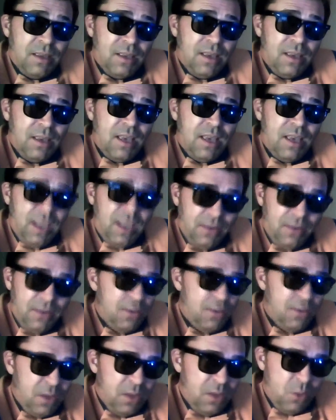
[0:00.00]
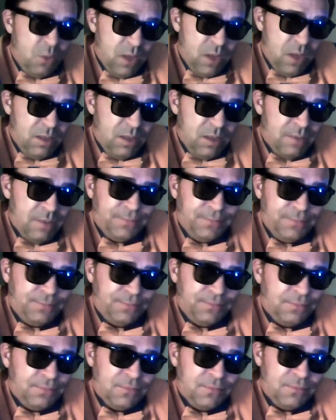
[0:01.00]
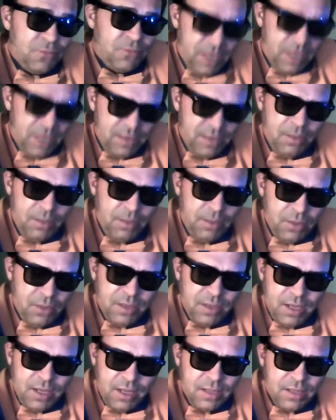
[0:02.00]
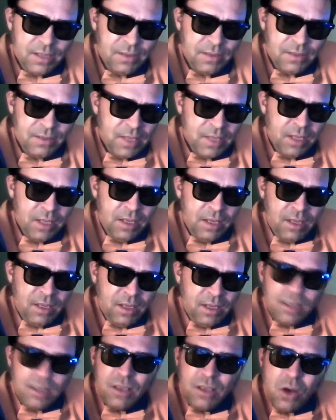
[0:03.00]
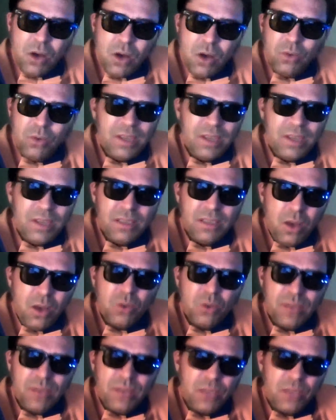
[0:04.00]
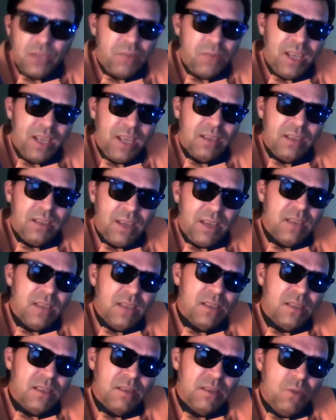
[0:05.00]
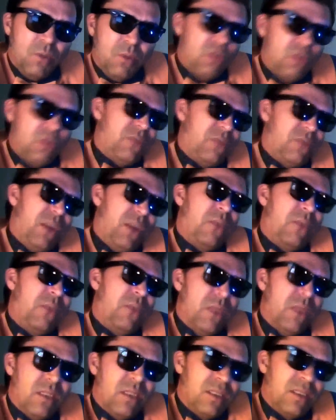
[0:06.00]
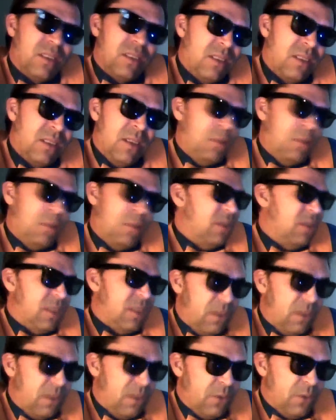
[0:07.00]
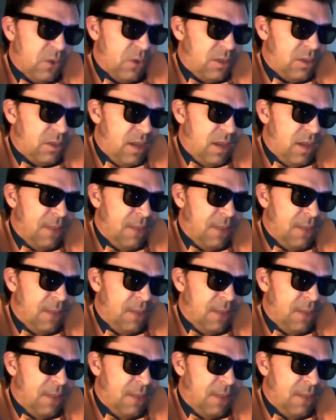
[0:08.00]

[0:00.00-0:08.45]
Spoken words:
I give them what they want. Very simple as it is. So there's no such place as most frequent because I travel all the time.